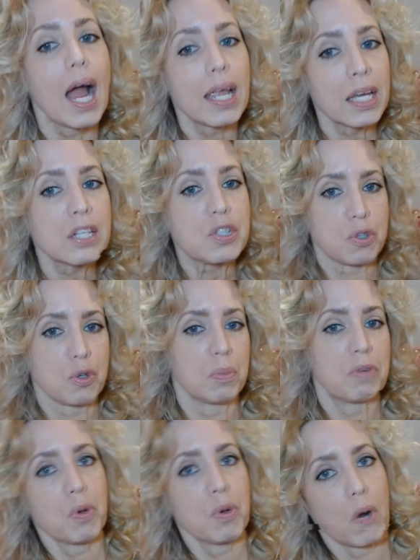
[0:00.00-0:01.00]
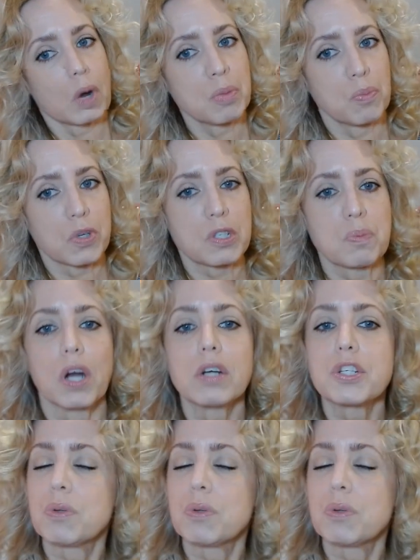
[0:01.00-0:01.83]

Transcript: I can assume if you're watching Booksmart,